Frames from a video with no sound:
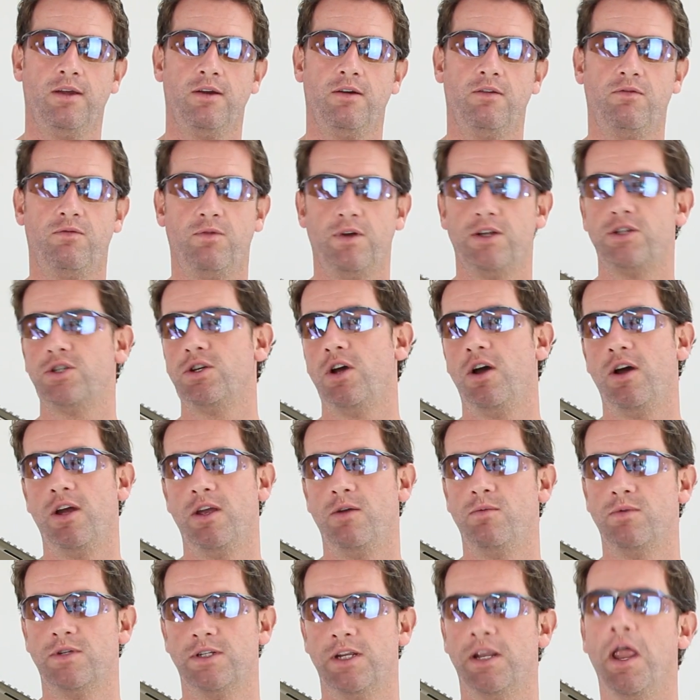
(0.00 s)
of which
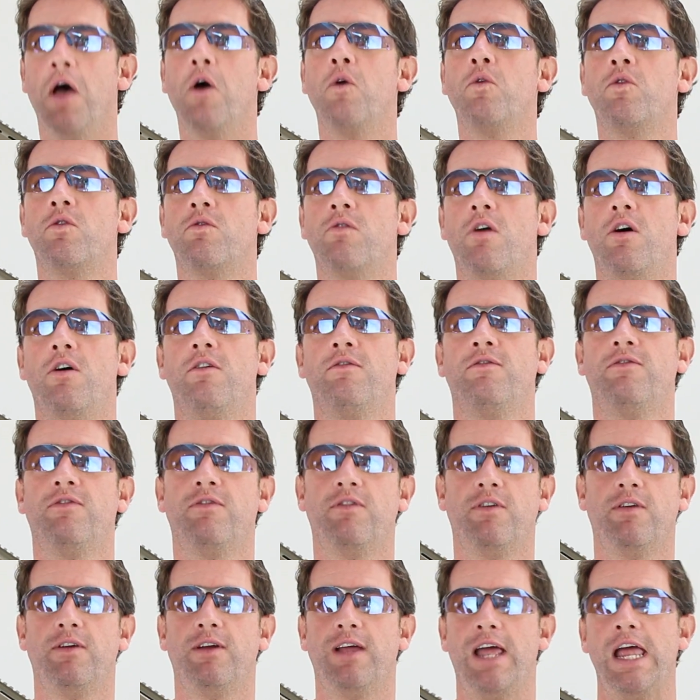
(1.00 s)
I was an owner of
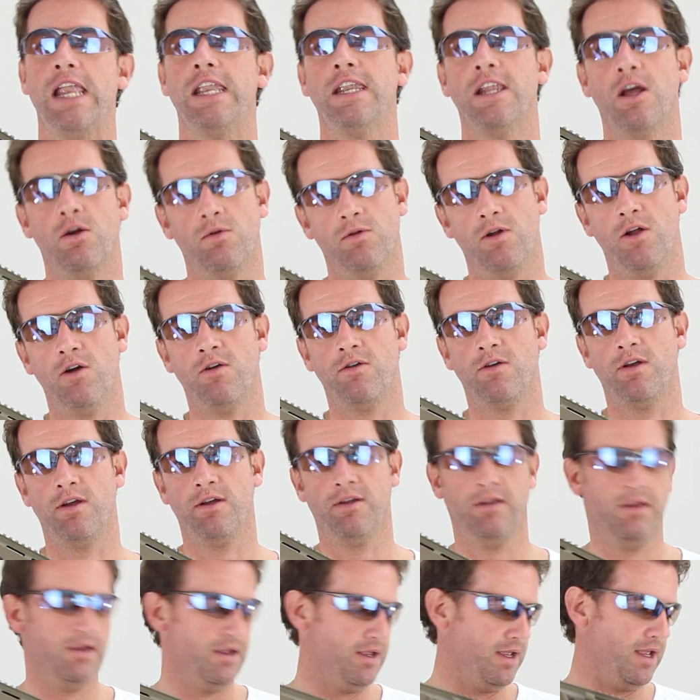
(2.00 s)
and no
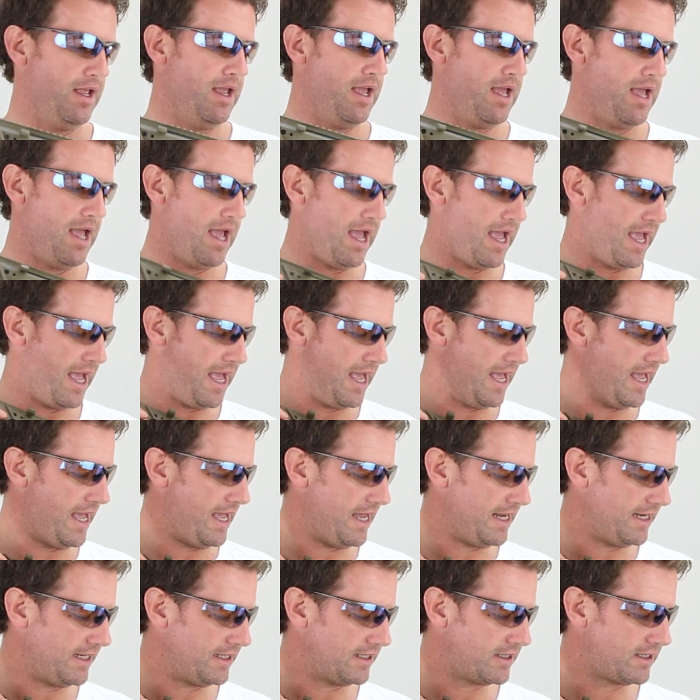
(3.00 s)
longer.
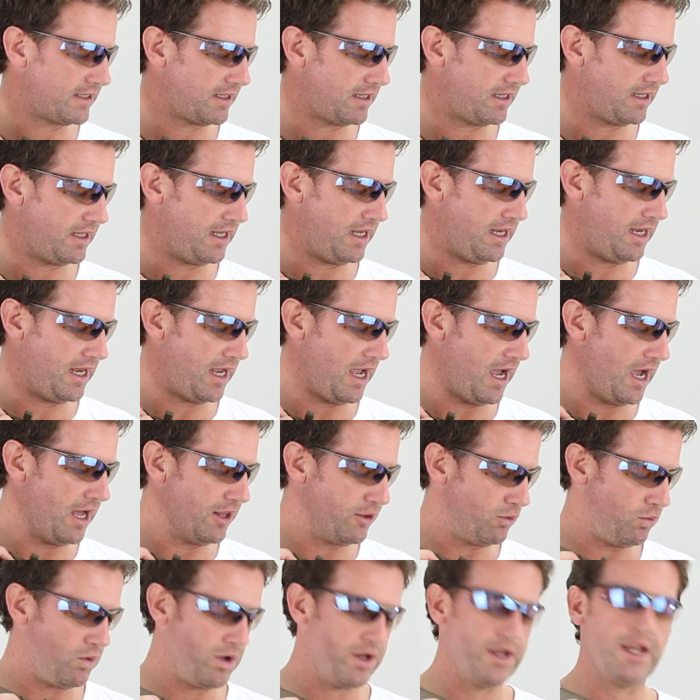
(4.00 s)
And the
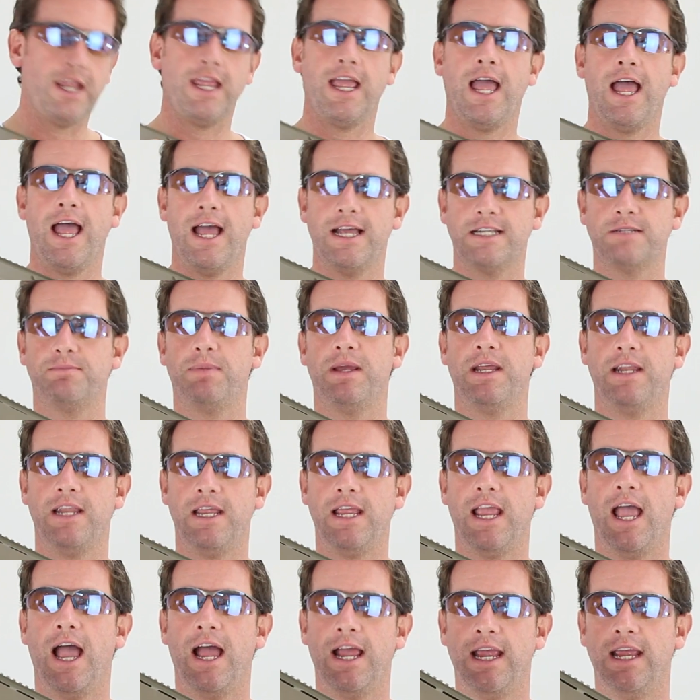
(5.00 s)
other one has been
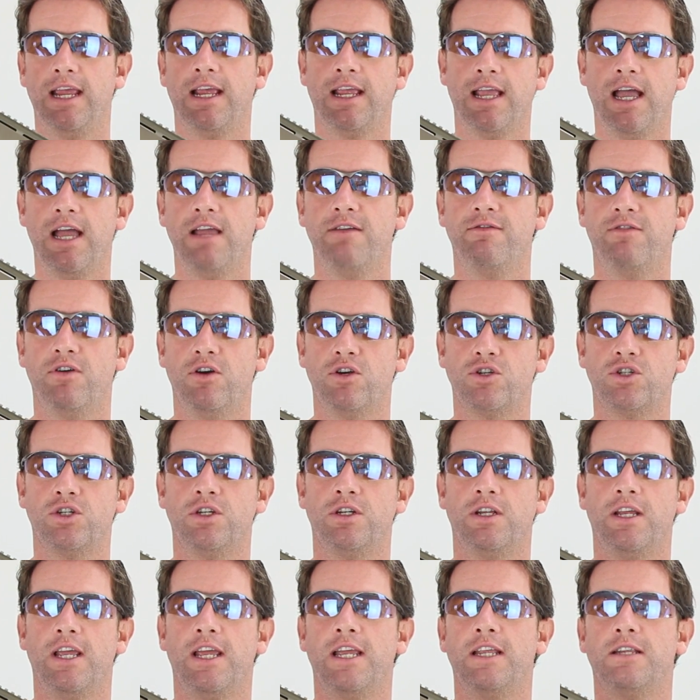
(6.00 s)
the A&K
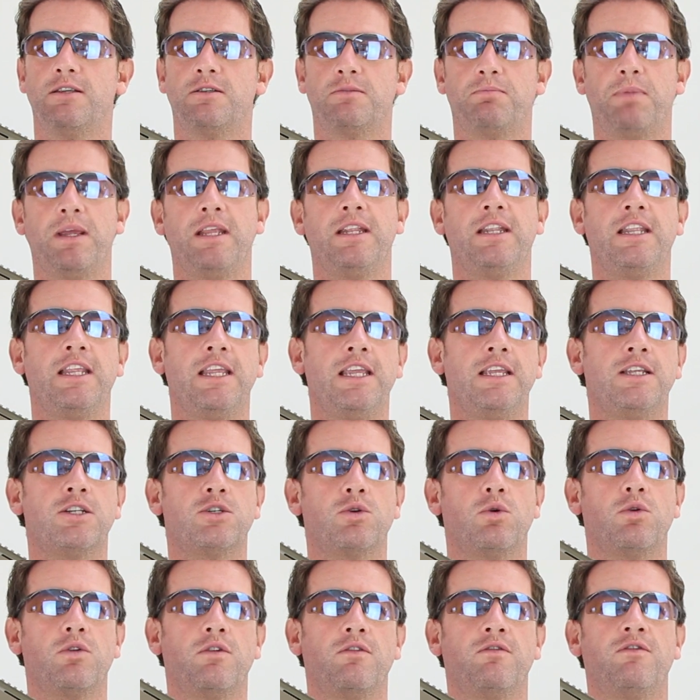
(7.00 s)
version. It's been the
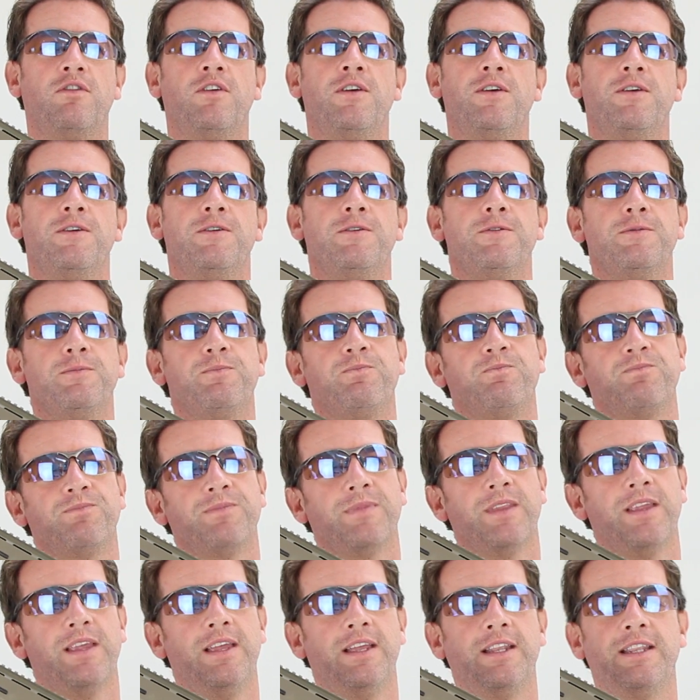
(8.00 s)
sort of
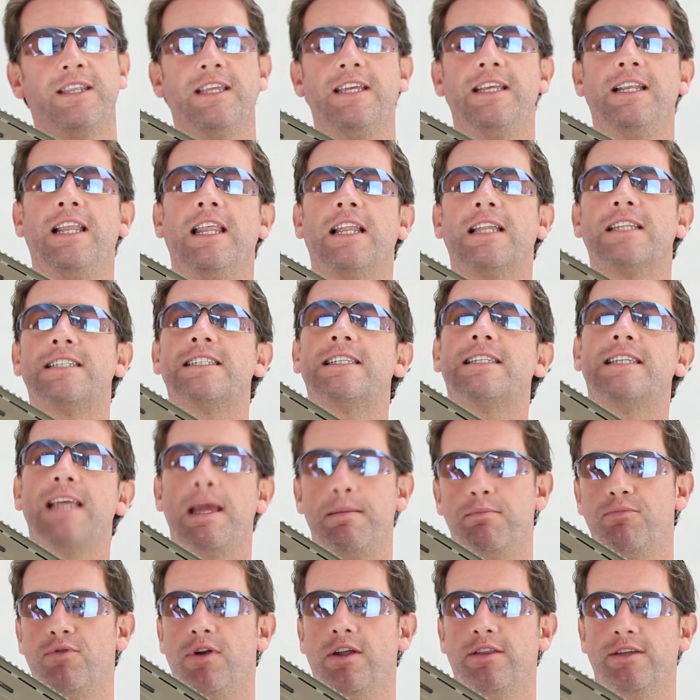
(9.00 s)
the little
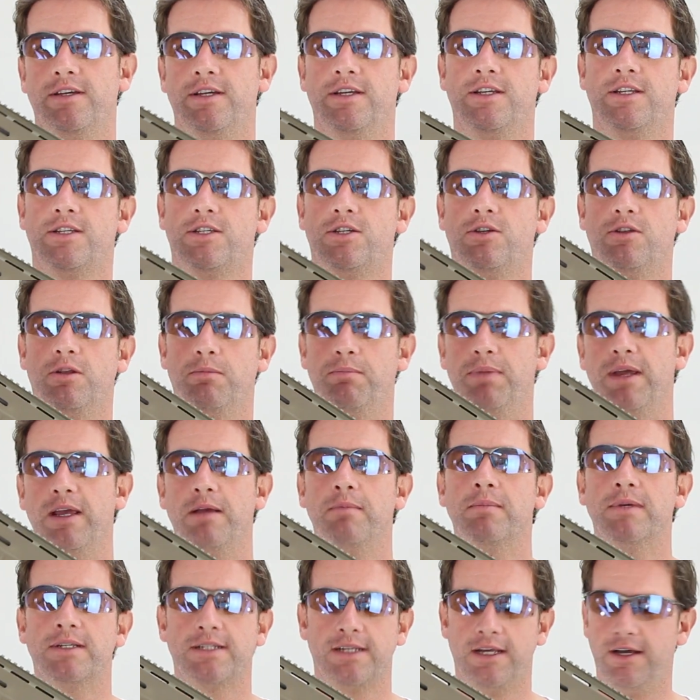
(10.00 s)
stepbrother to the
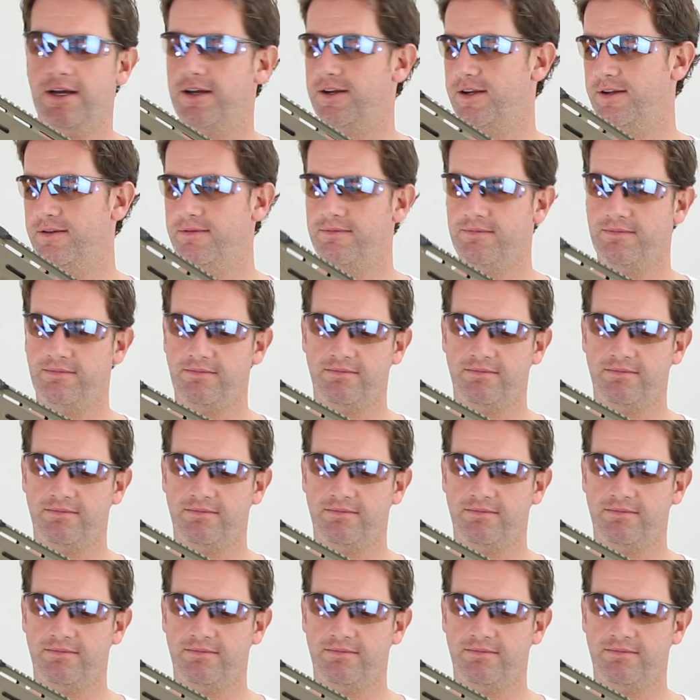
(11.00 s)
big Masada.